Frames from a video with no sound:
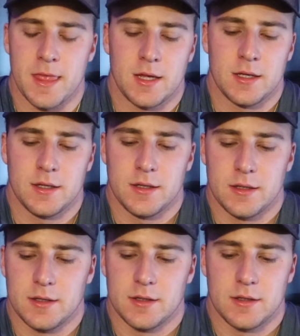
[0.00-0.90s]

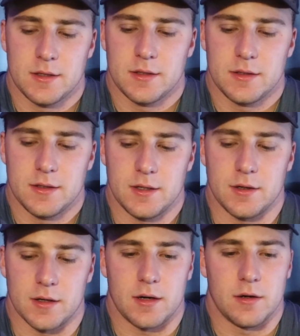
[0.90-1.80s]
this. And
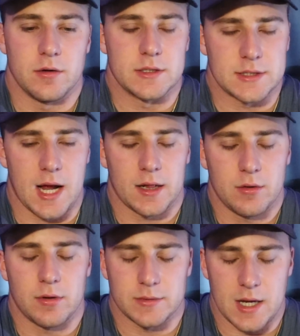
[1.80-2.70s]
you're going to know
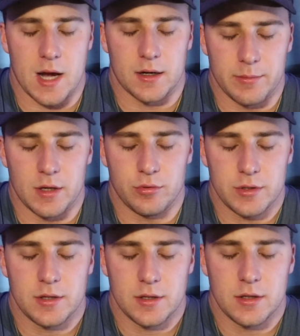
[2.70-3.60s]
exactly what I'm talking about